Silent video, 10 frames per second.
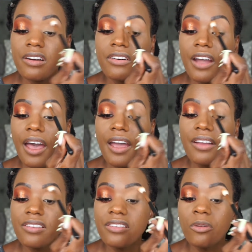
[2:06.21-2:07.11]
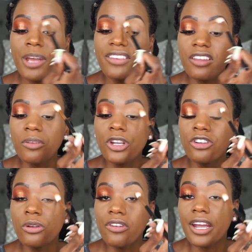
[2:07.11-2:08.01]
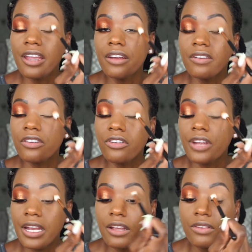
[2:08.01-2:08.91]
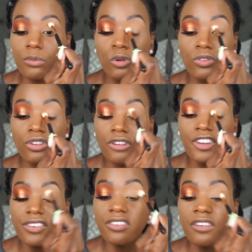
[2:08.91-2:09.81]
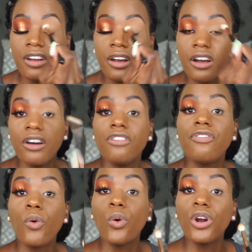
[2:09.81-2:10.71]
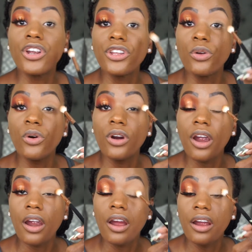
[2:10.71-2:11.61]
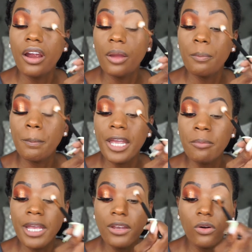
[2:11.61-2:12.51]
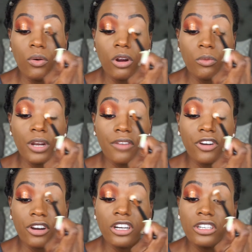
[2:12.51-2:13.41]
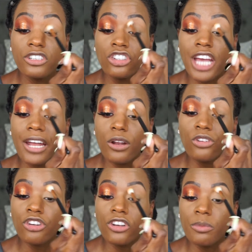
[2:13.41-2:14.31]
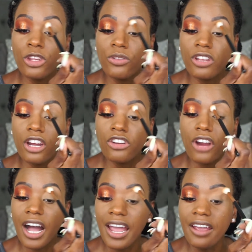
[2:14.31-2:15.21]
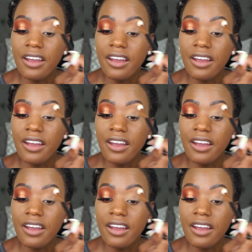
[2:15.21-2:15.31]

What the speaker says: Okay, so basically what you're doing right here is creating a smooth surface for your pigment or whatever shadows you're going to be using on your eye.